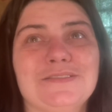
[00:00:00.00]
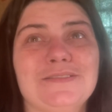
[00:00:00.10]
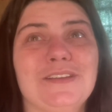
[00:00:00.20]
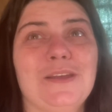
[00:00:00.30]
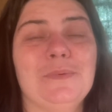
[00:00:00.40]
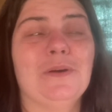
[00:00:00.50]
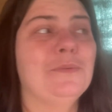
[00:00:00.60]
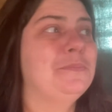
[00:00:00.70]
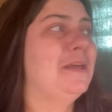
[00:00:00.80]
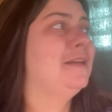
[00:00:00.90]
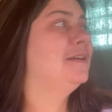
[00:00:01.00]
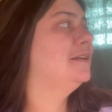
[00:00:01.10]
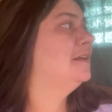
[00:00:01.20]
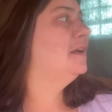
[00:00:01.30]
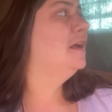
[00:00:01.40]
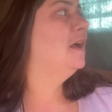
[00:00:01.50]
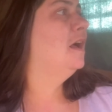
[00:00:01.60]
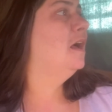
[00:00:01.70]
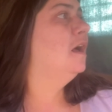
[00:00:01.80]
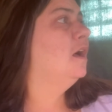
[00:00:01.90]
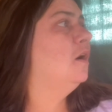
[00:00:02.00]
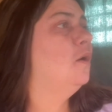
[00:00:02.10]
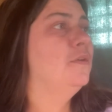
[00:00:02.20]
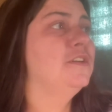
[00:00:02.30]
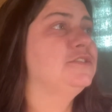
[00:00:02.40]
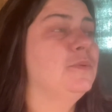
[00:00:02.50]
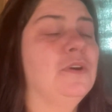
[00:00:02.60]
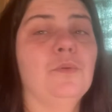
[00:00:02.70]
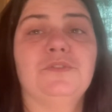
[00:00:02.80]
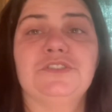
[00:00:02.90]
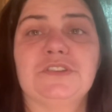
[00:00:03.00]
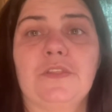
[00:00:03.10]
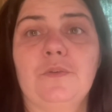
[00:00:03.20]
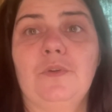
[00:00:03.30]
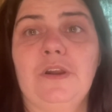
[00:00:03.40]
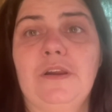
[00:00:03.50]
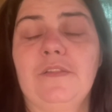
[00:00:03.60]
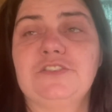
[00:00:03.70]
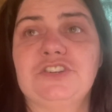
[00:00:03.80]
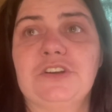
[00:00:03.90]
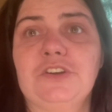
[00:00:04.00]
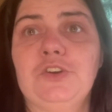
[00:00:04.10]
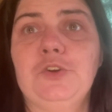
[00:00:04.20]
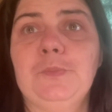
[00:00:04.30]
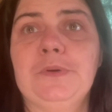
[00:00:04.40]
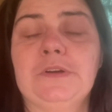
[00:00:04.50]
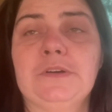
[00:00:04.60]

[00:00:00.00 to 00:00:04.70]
keep y'all updated on this one, or we just have to clean up the chicken coop.